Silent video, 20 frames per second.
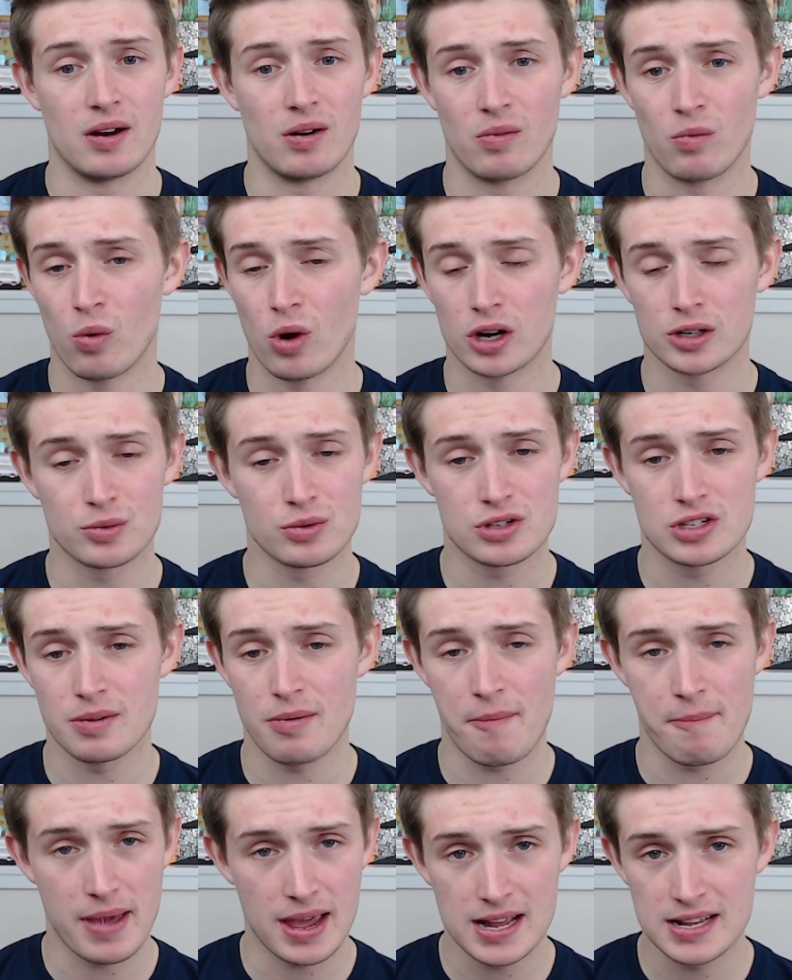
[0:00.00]
Worked with some
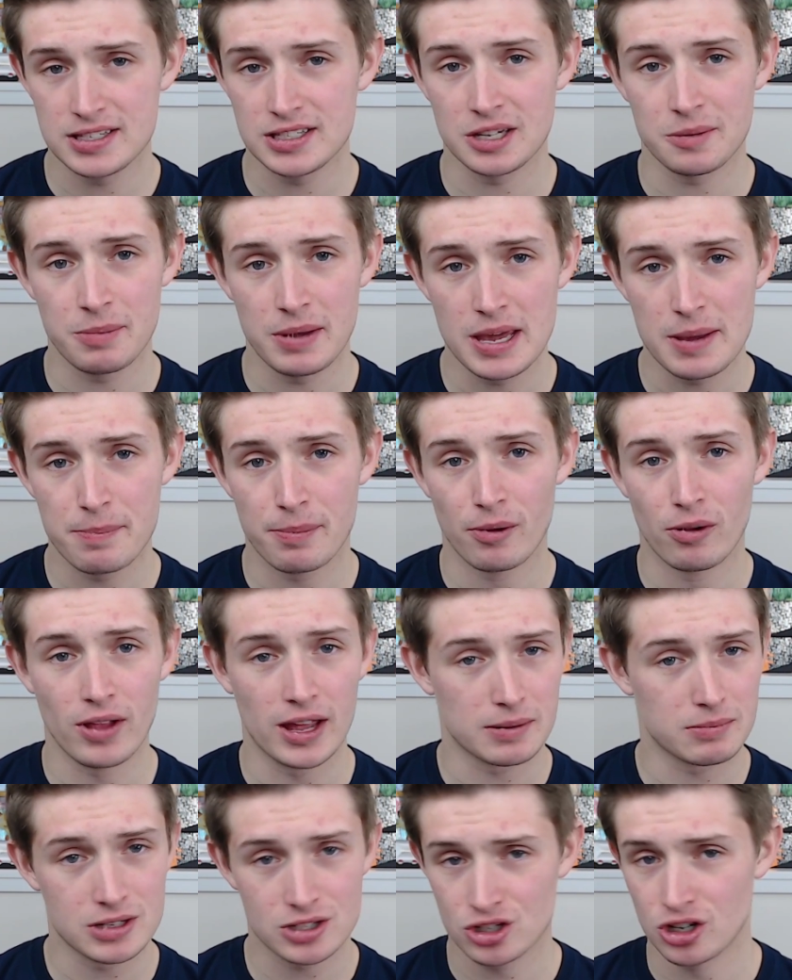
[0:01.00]
amazing people
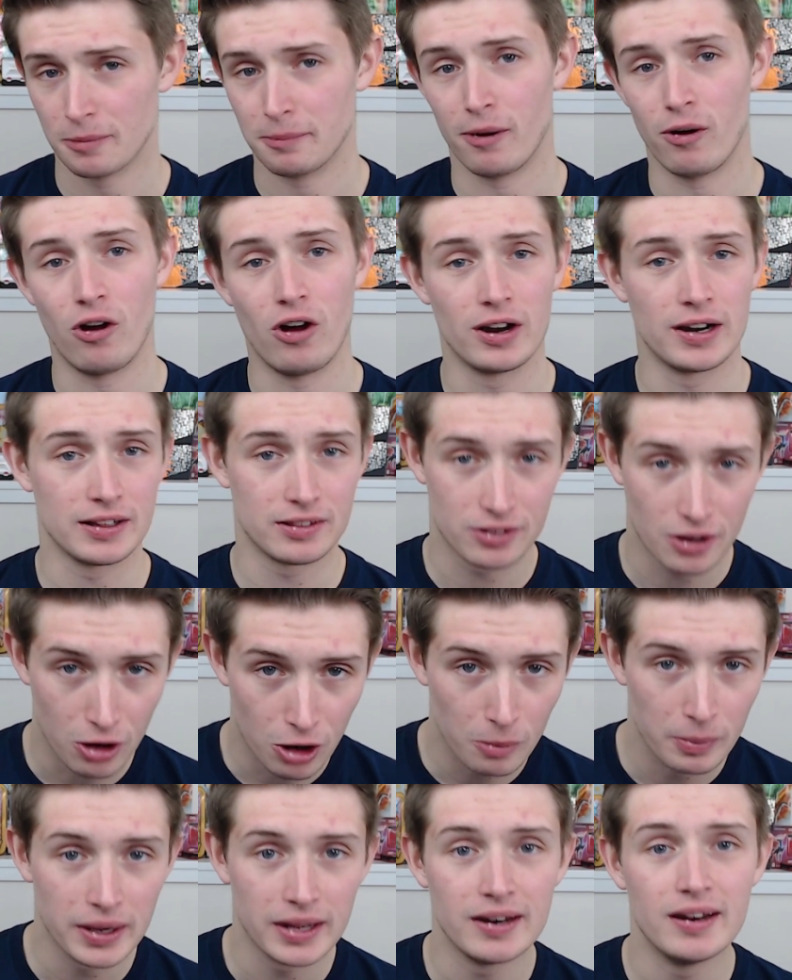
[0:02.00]
like Mr. Bolin and
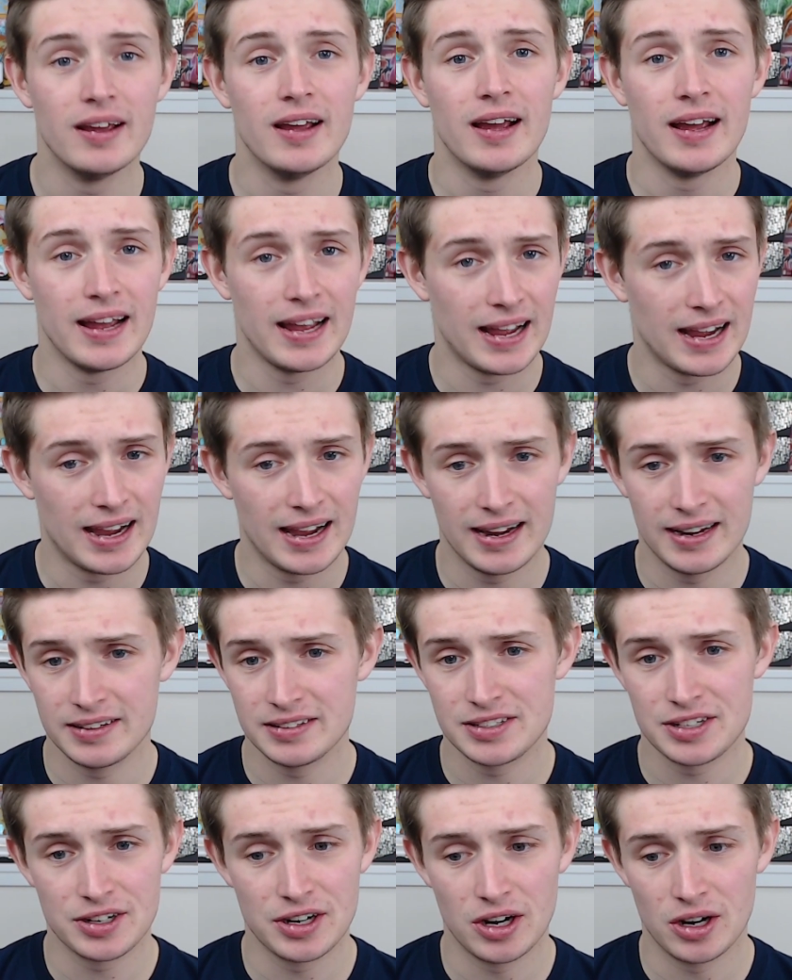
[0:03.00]
Tobin, and
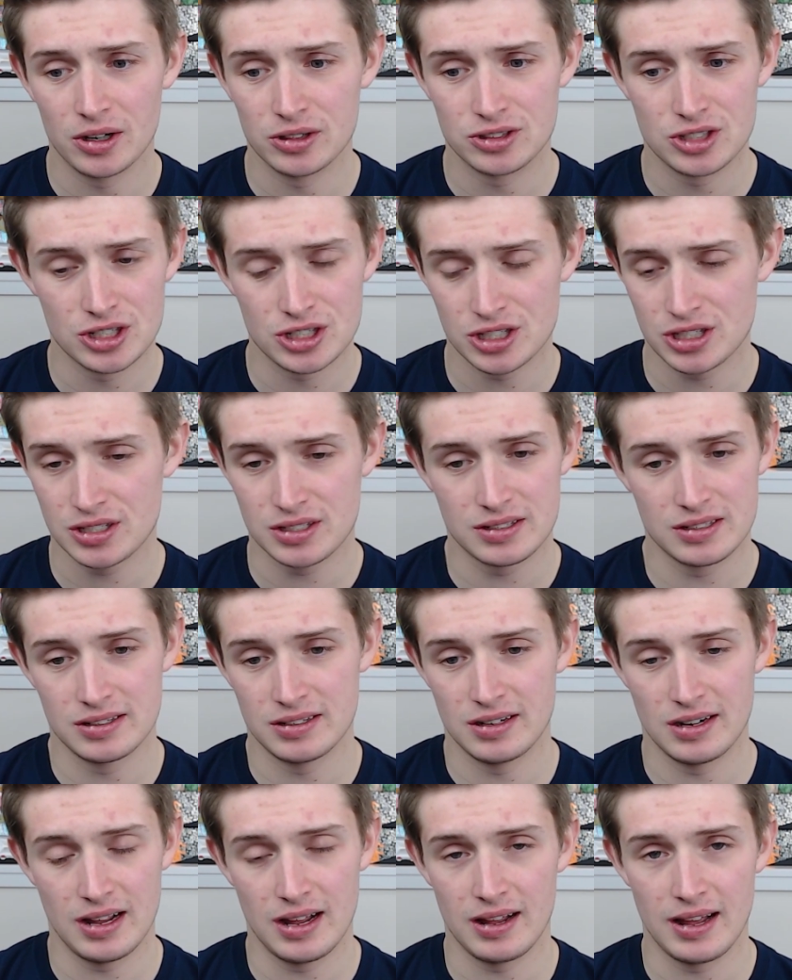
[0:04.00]
just
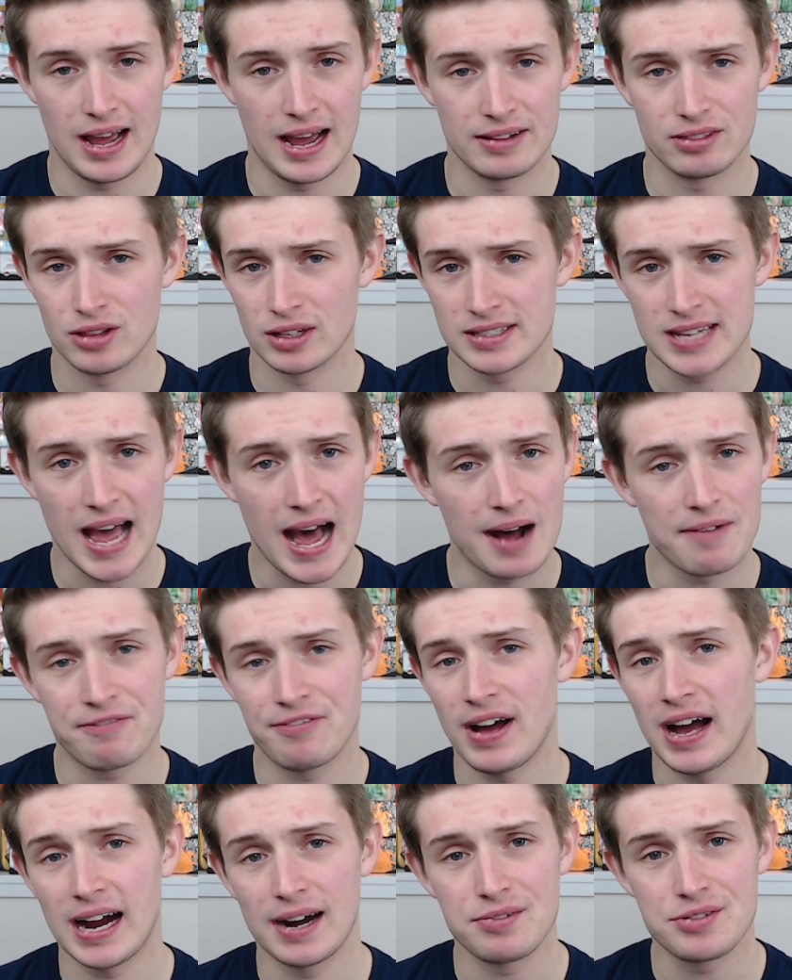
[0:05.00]
the top
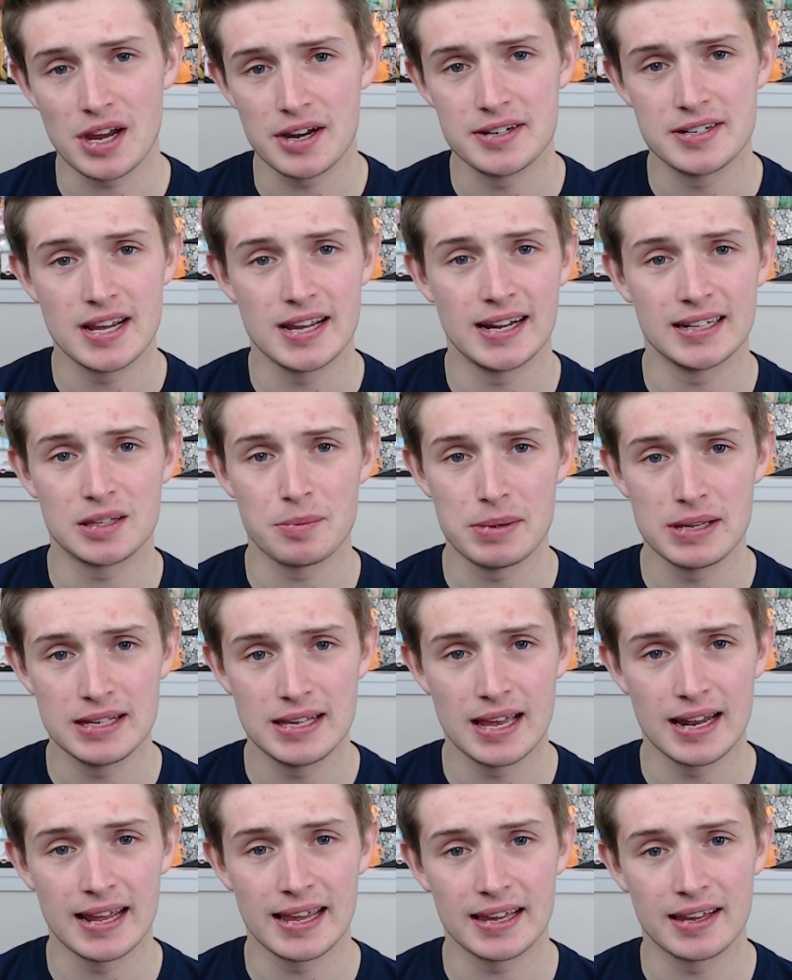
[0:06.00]
fives I did at the
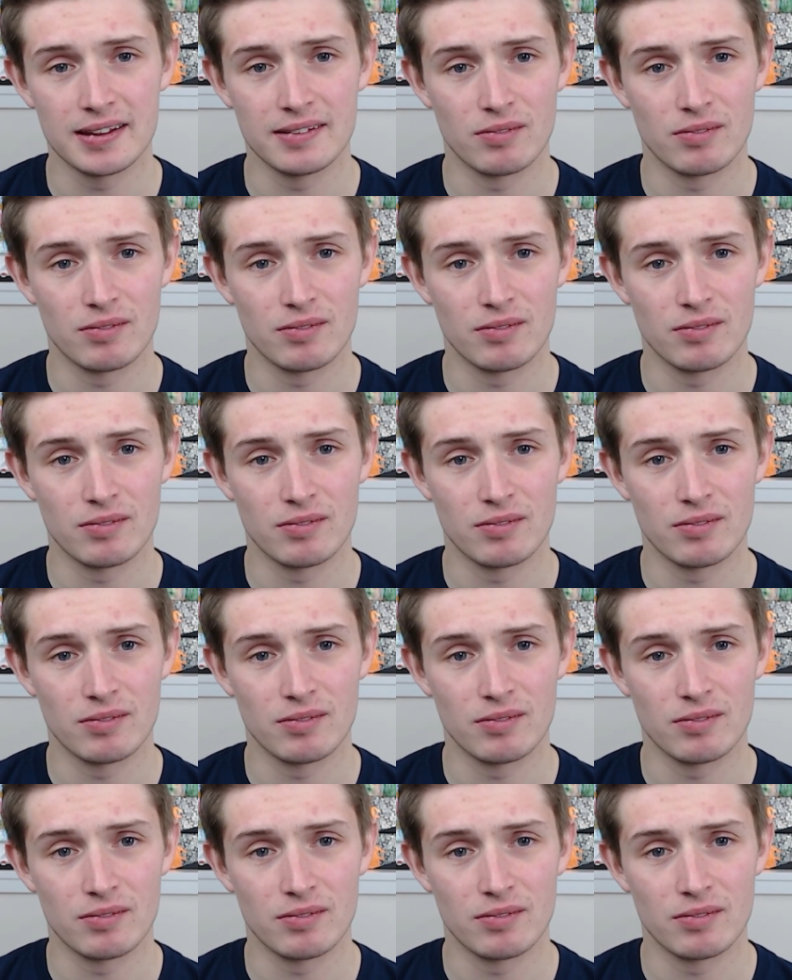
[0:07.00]
beginning.